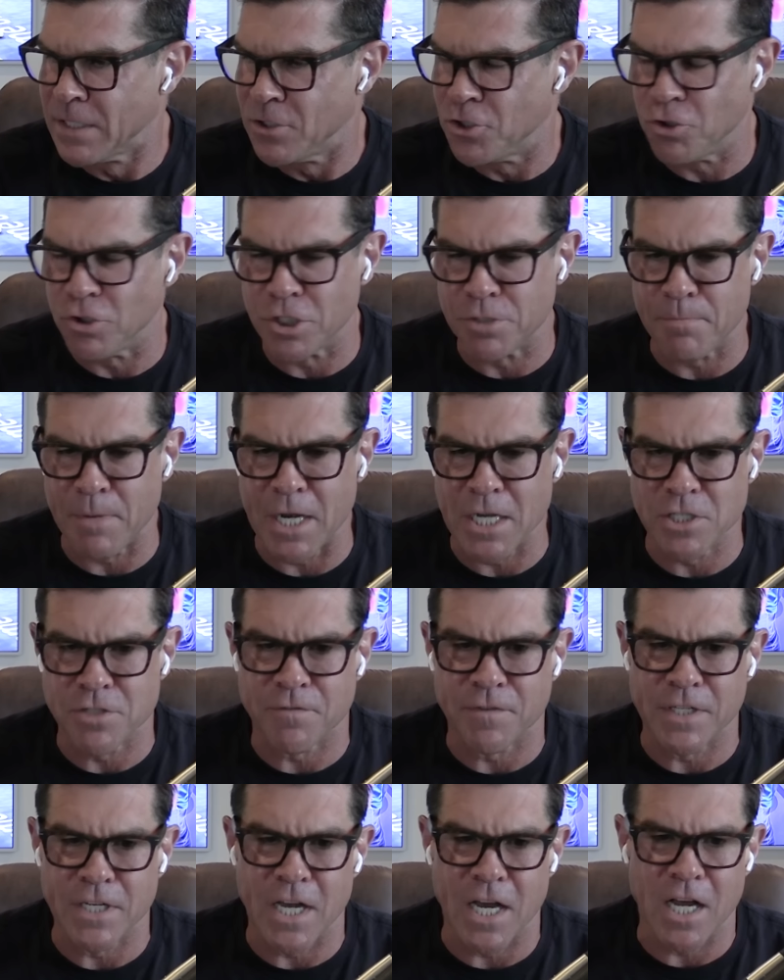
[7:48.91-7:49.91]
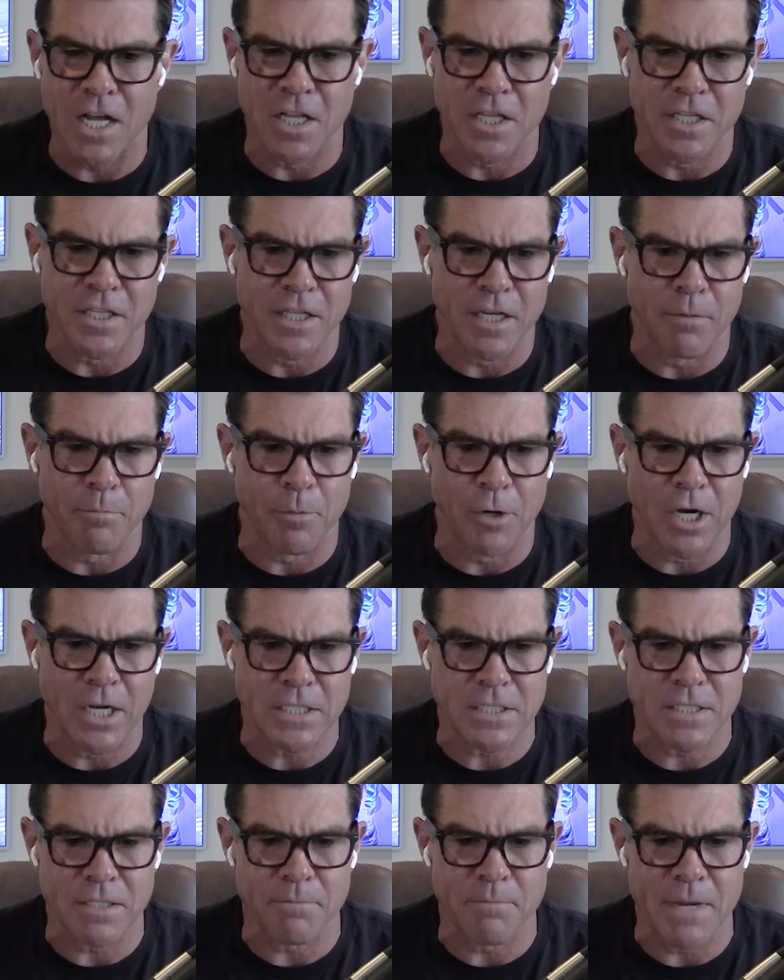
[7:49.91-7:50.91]
Masvidal in their
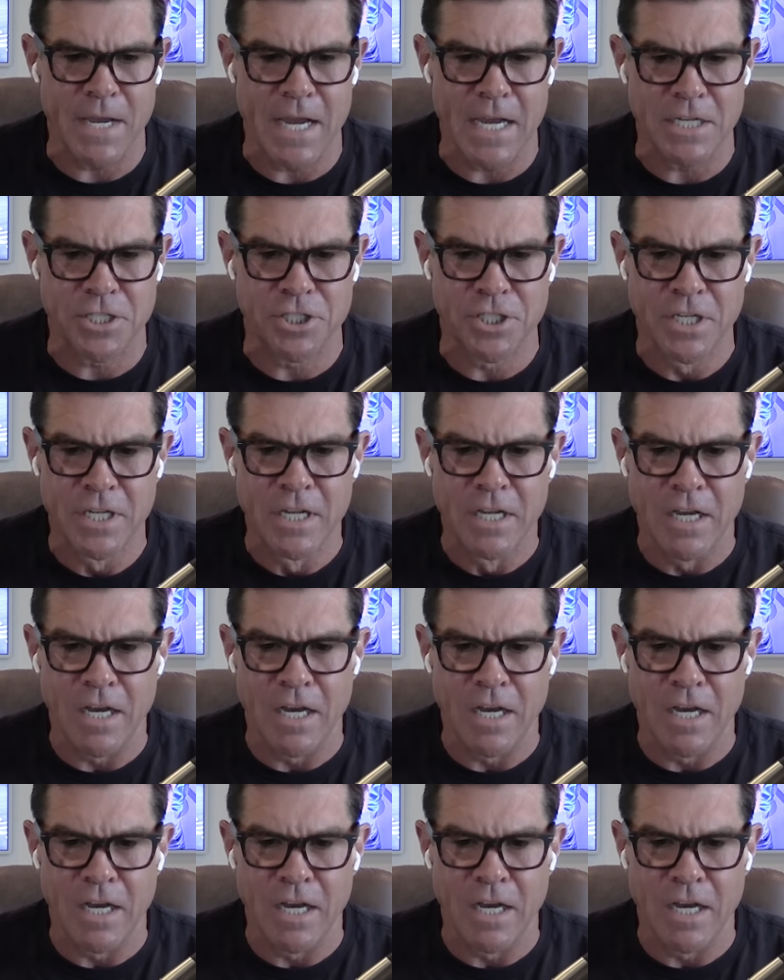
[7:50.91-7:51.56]
boxing match.